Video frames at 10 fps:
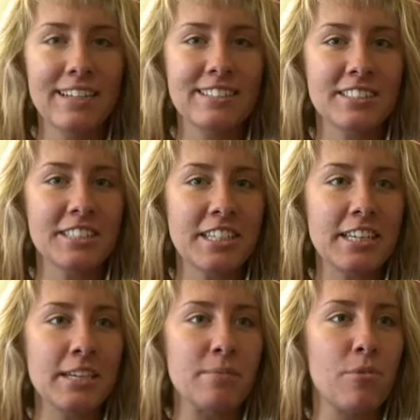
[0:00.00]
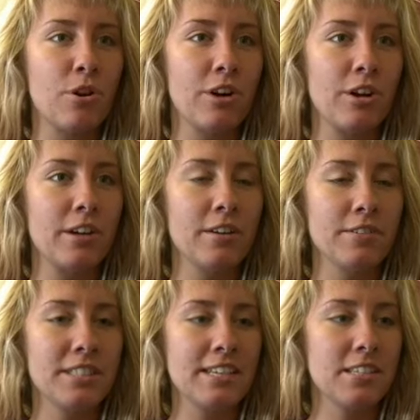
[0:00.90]
like to see more of a
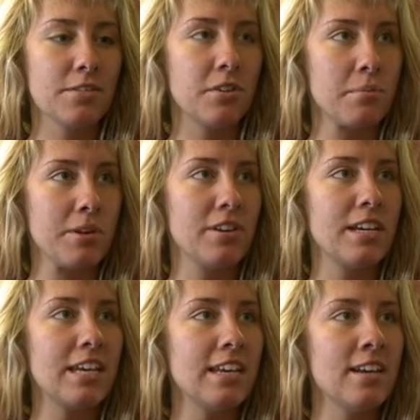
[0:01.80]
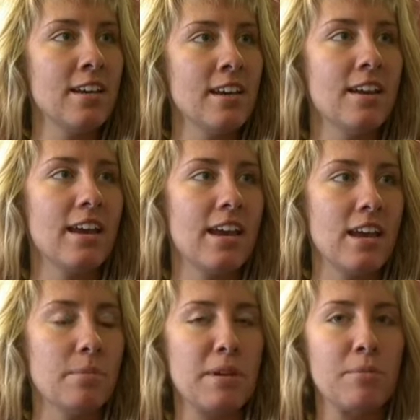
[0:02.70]
sense of community
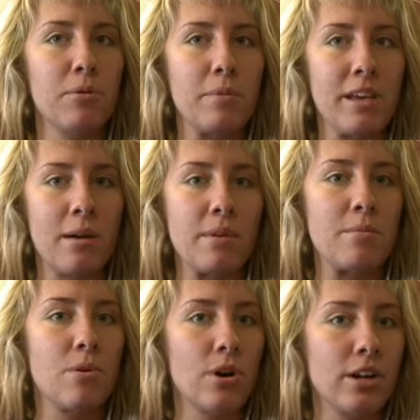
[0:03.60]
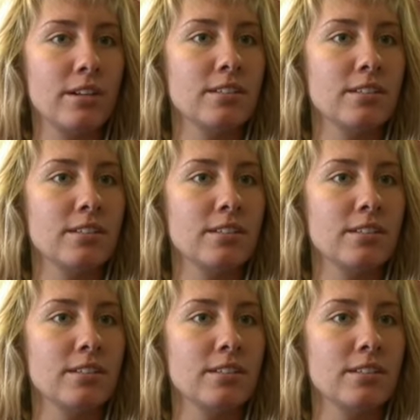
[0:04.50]
and people becoming more